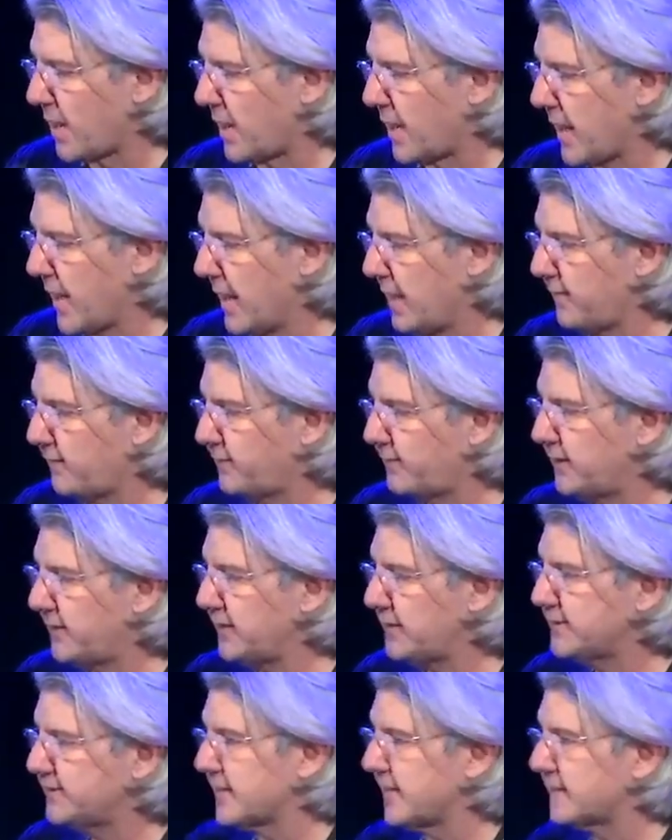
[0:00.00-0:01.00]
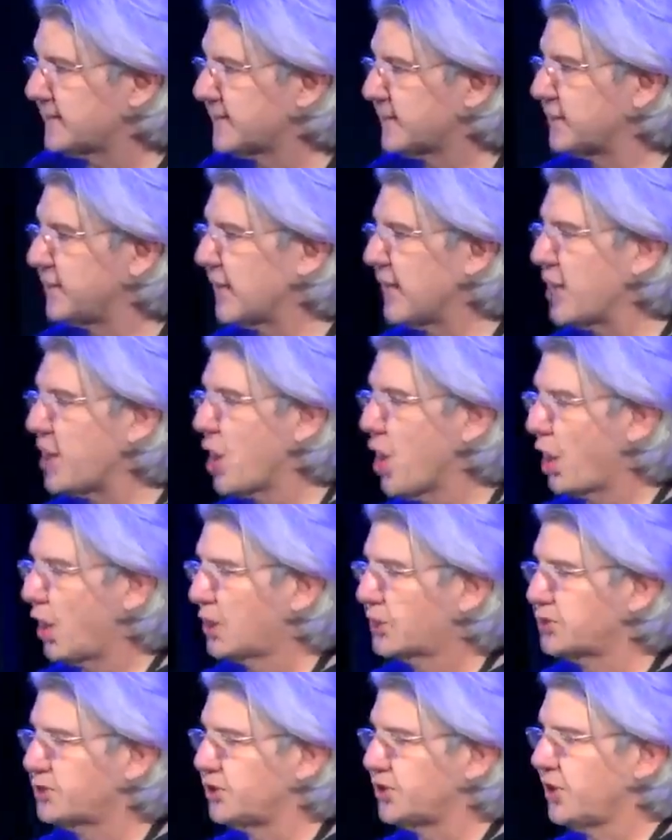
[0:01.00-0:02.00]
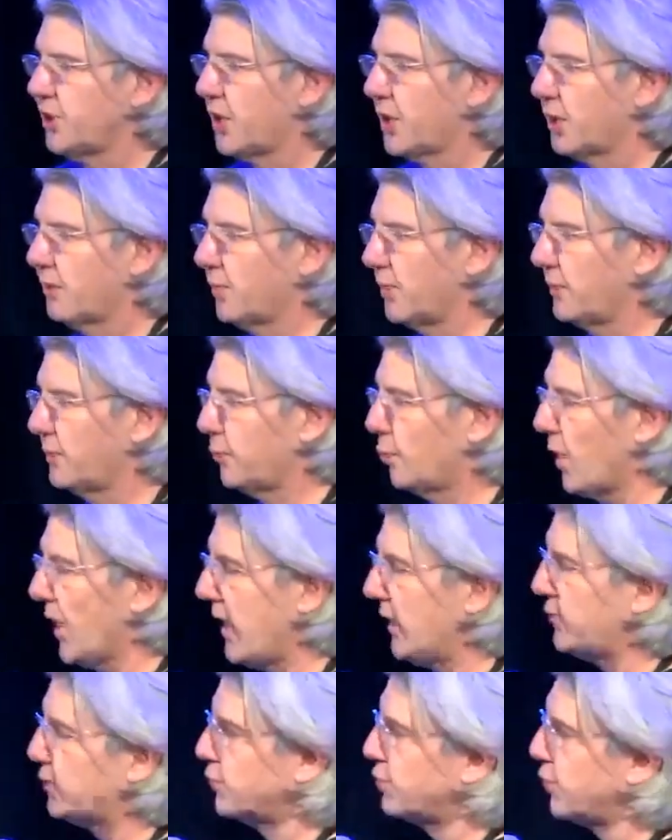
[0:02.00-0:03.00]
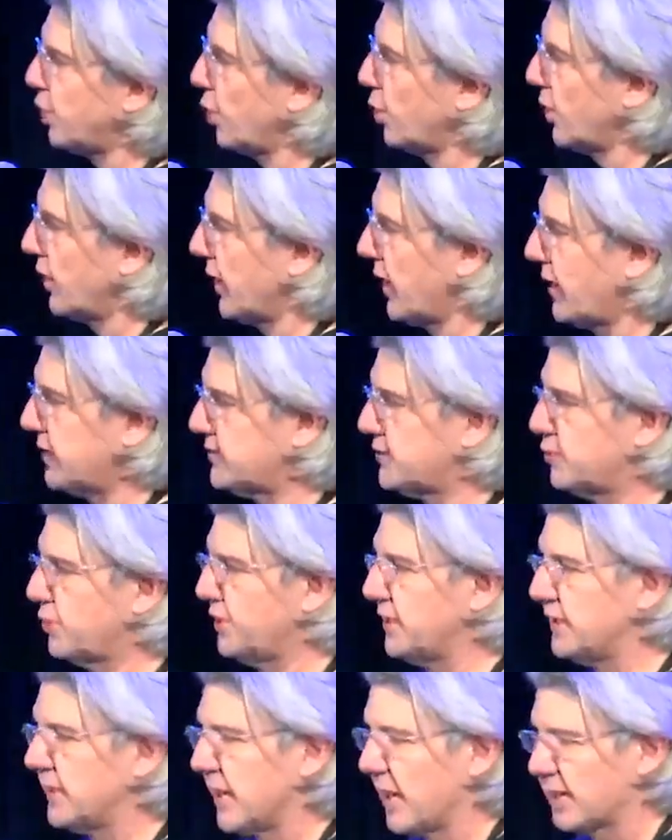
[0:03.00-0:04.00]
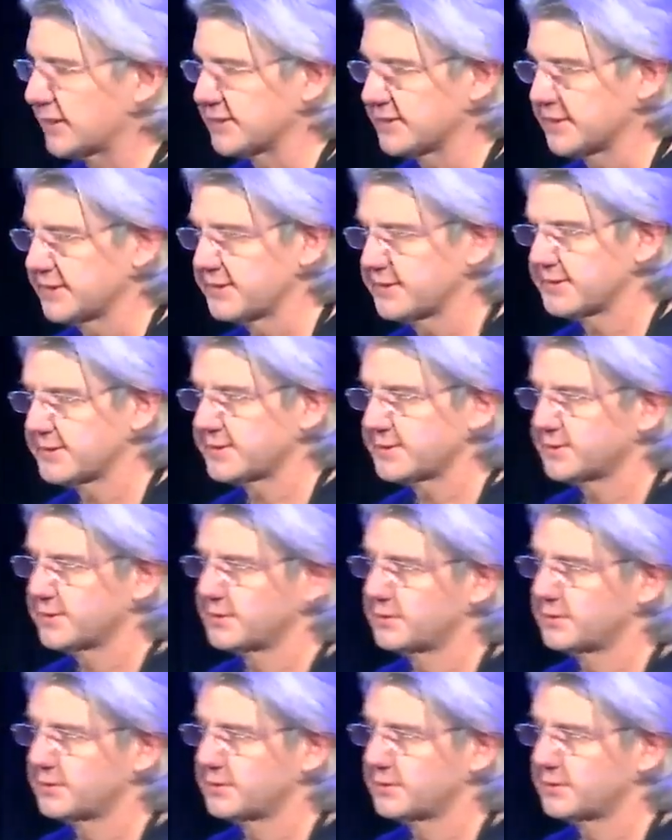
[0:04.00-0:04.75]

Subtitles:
NFTs as a technology are a way to tokenize unique assets.